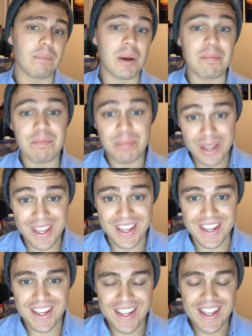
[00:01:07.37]
But
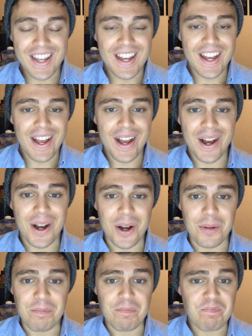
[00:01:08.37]
B,
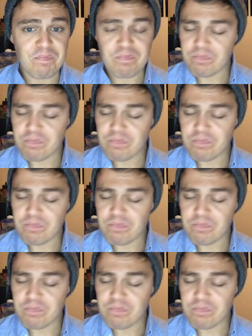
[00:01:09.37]
um,